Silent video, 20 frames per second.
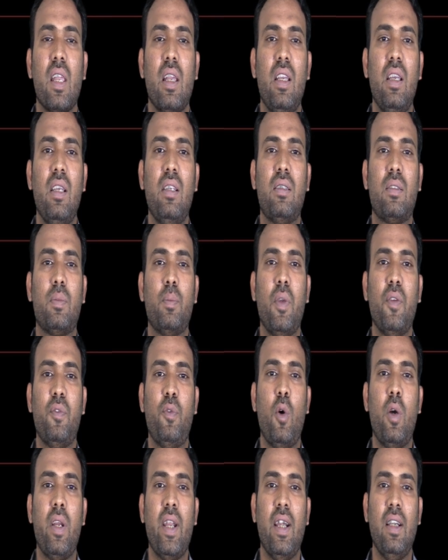is
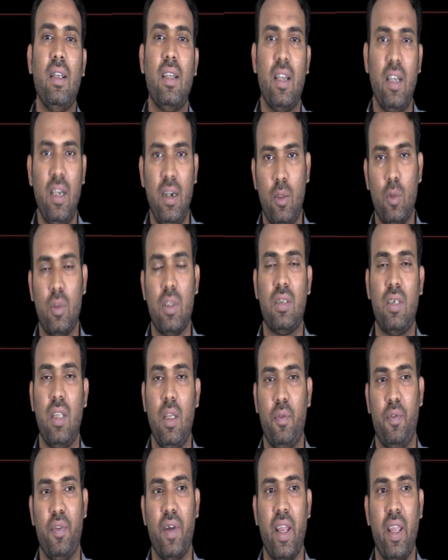before entering to the
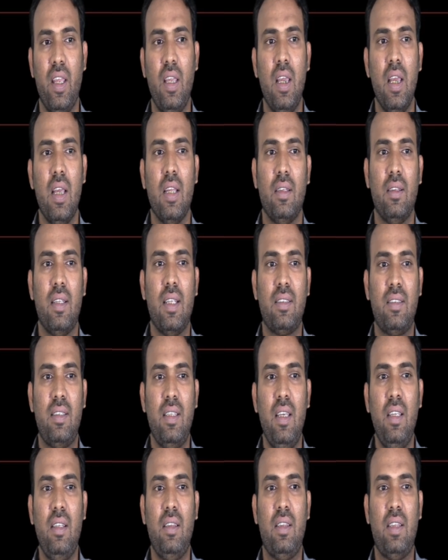C5, the
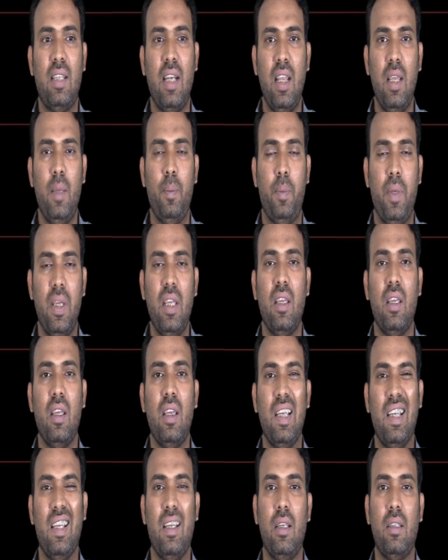
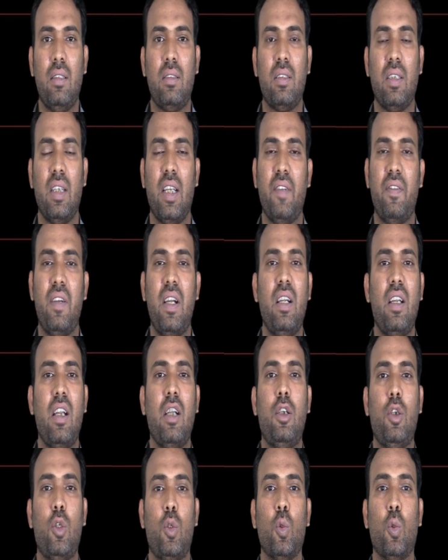C3B is
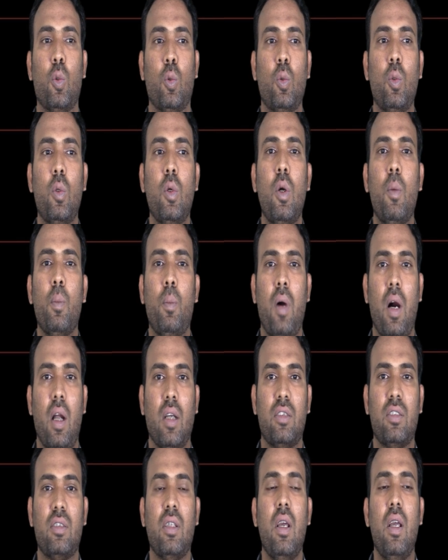divided two
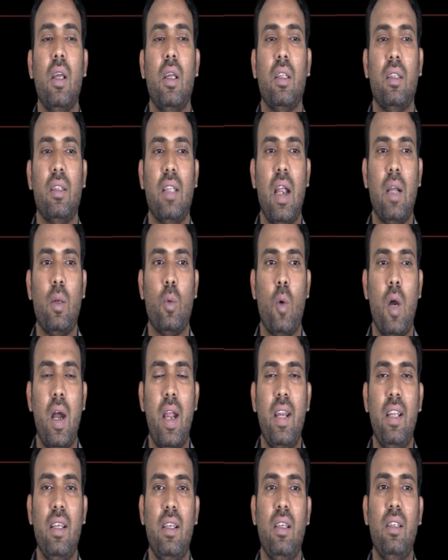parts. That
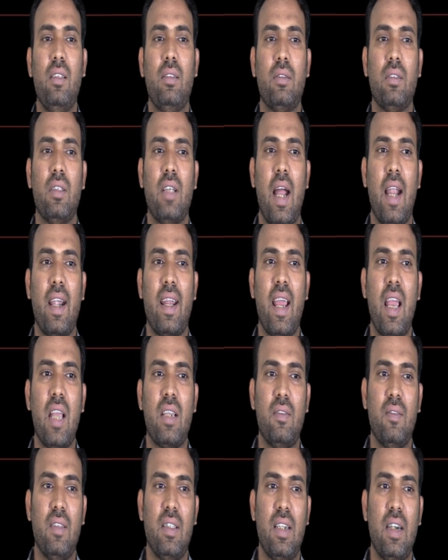one is
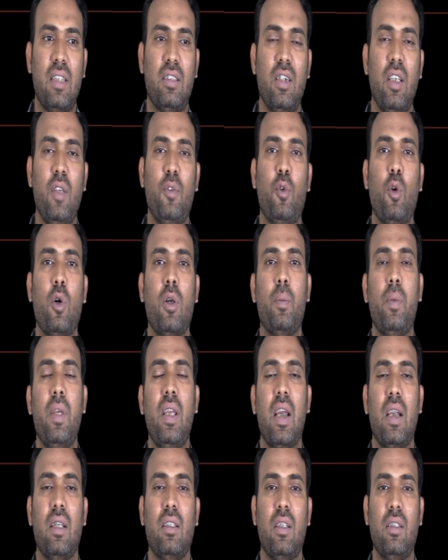attached with that
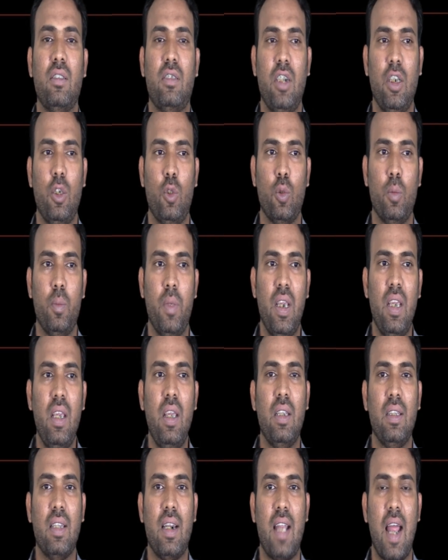C4B and then
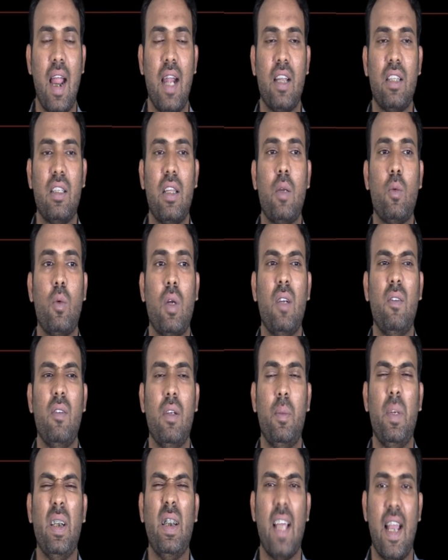C2B. That another one
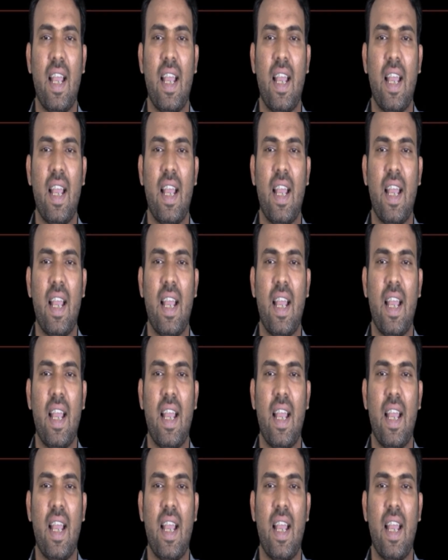will be